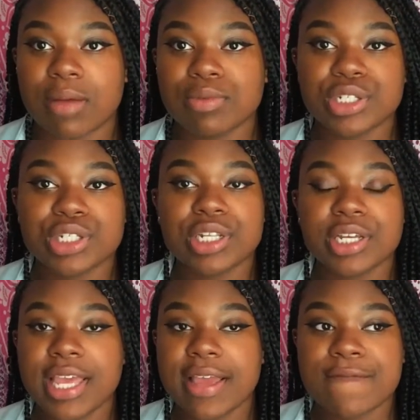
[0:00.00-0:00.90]
I'm just
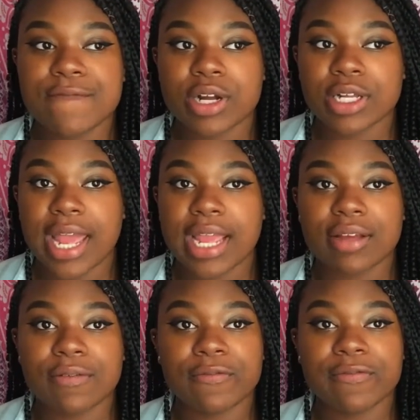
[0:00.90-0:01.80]
looking for
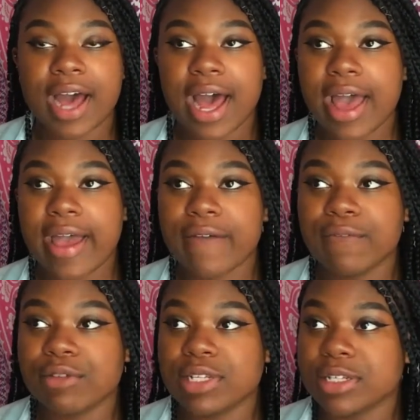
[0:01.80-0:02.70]
like
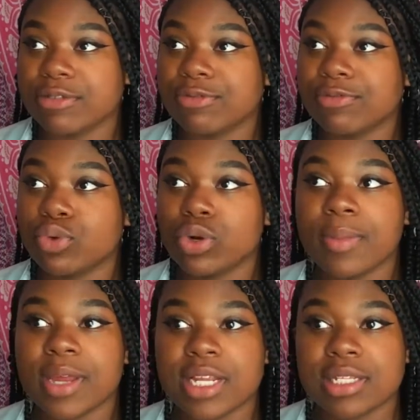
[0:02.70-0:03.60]
5 to 4
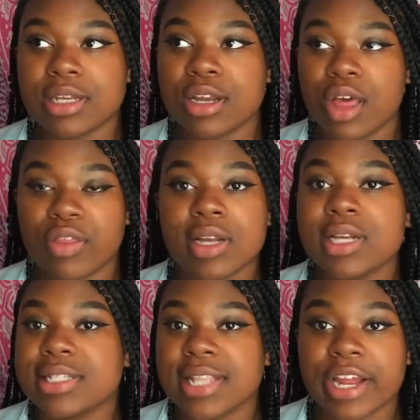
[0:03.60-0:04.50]
minutes.
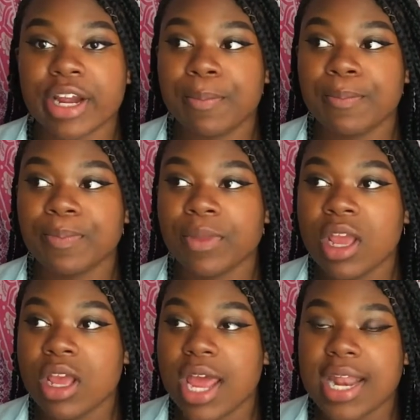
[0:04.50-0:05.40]
Nothing is there.
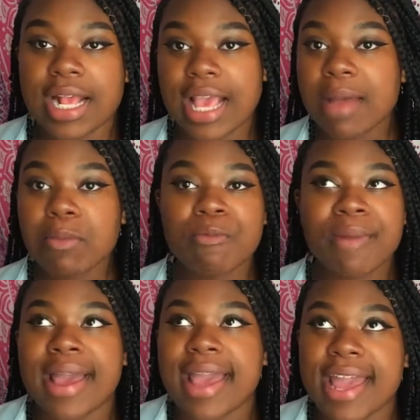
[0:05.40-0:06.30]
And I can't move
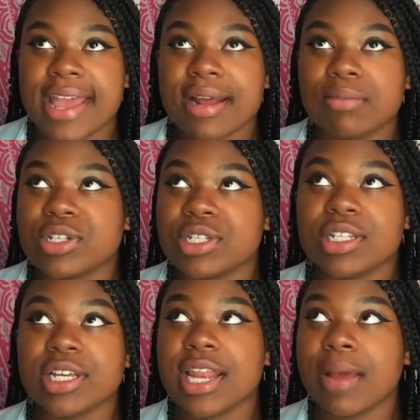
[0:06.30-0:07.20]
my head. I'm
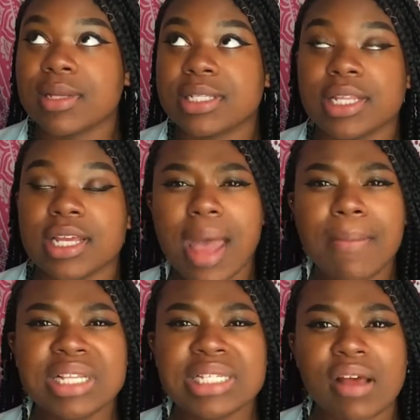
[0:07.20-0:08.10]
just looking at my ceiling. I
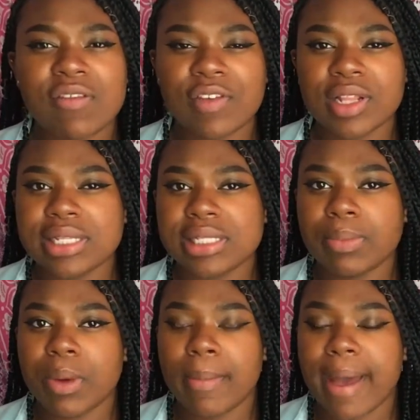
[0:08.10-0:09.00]
must have fell
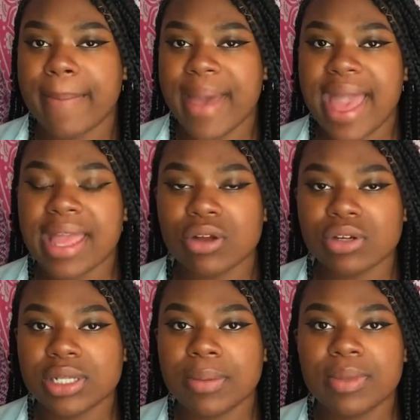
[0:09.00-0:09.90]
asleep on my back
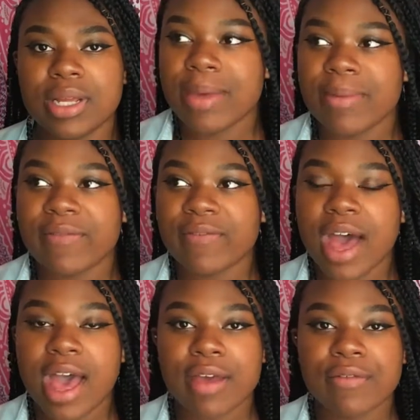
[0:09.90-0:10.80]
or something. Maybe
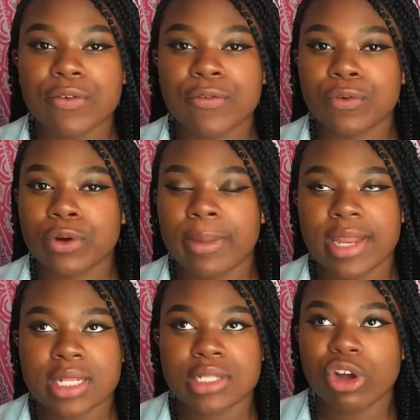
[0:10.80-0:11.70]
5 or 4
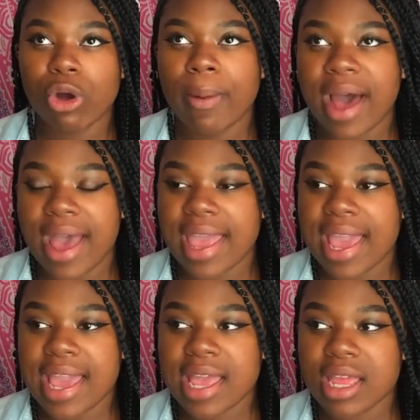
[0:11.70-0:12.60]
minutes go
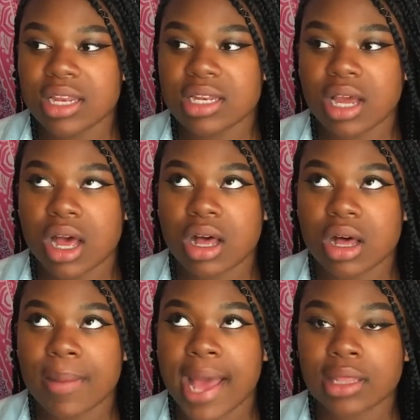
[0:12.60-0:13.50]
by, and
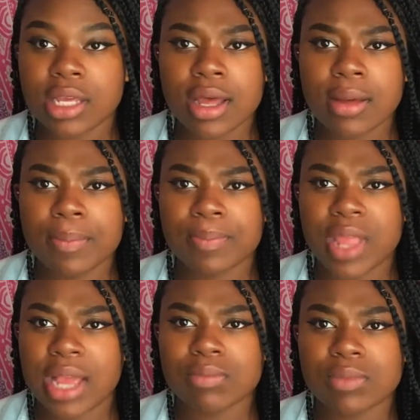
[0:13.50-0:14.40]
I look up.
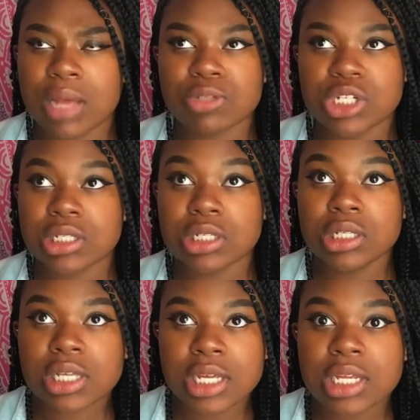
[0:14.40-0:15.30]
I'm just
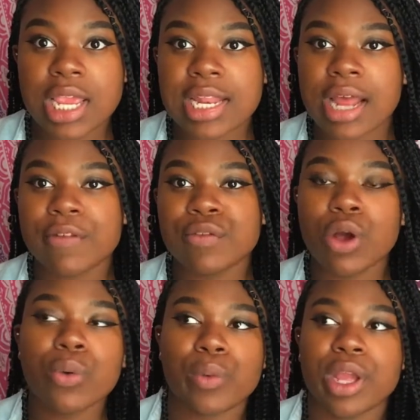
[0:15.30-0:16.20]
looking, and out of
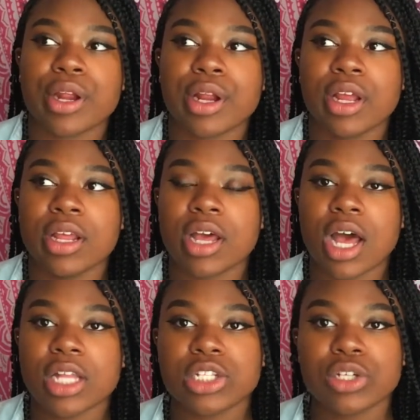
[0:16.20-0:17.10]
nowhere,
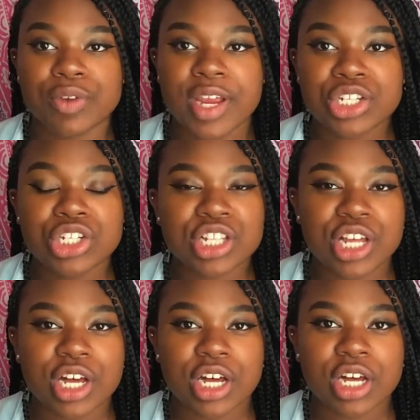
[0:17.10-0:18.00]
a
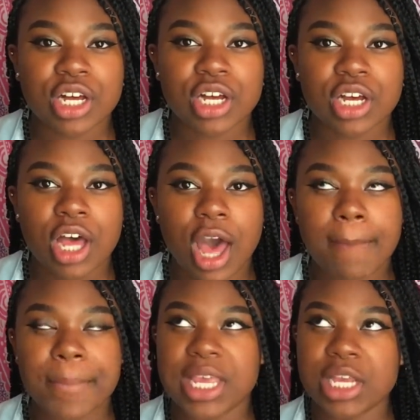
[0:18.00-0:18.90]
tarantula
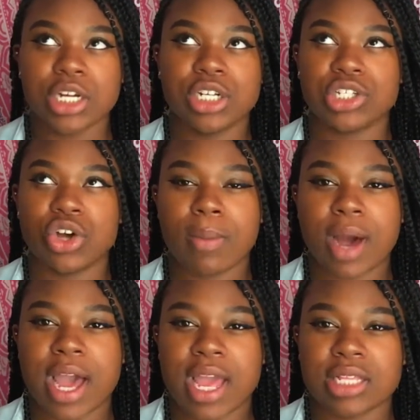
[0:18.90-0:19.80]
appears on
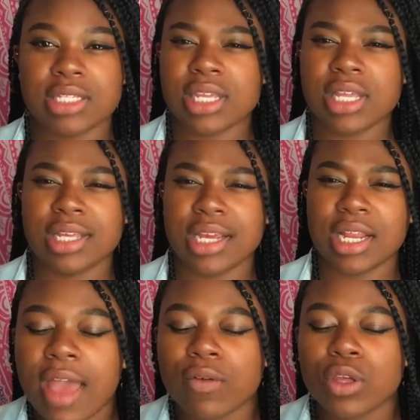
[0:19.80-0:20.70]
my ceiling.
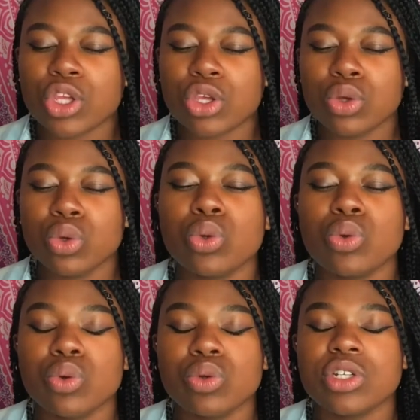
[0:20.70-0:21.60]
I have a
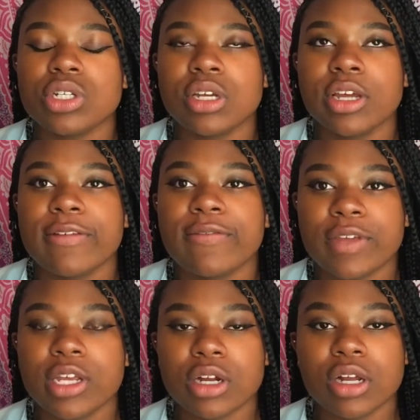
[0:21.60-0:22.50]
huge
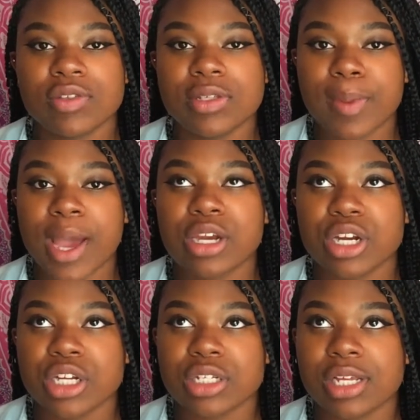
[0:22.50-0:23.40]
fear of
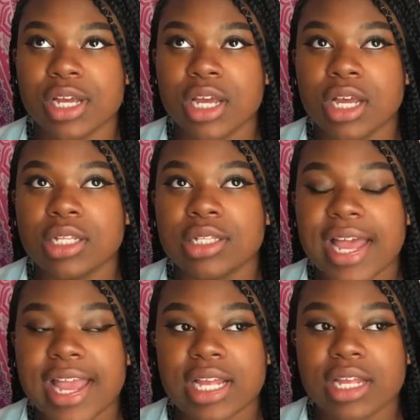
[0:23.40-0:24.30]
spiders.
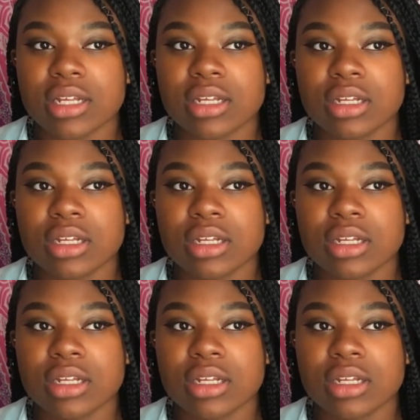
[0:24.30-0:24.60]
Like,